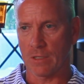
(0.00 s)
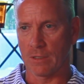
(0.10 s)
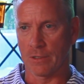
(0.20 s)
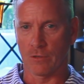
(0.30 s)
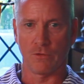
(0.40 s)

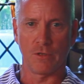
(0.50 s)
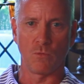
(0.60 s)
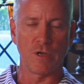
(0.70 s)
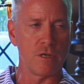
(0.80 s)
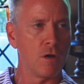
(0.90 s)
Little
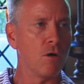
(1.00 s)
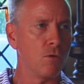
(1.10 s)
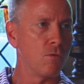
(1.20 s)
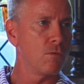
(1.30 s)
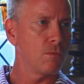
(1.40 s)
did we
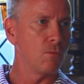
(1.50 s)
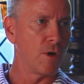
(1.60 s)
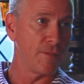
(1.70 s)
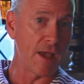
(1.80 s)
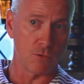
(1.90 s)
know
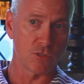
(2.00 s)
what that